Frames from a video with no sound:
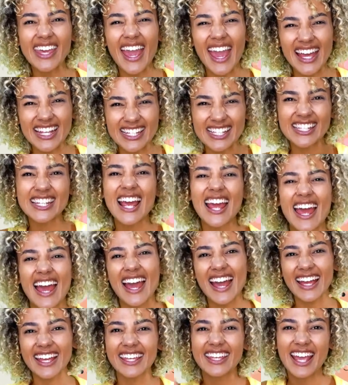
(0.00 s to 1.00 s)
Yes,
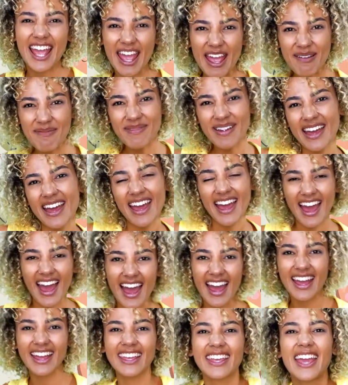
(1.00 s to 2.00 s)
a game,
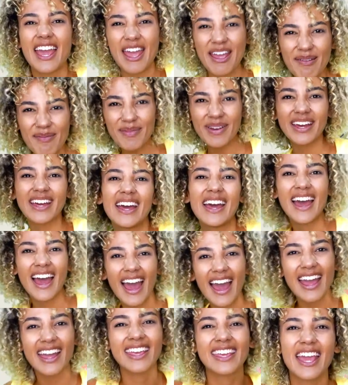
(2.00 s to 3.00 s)
a game,
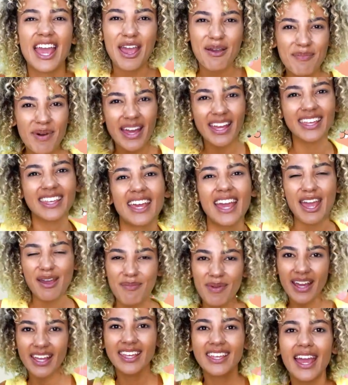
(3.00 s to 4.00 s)
a game, a
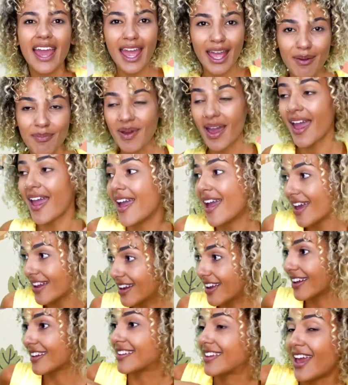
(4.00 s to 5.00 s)
game, a game,
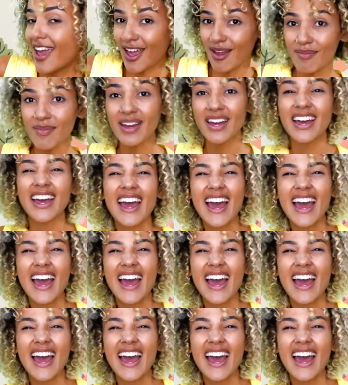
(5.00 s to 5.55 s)
and a game,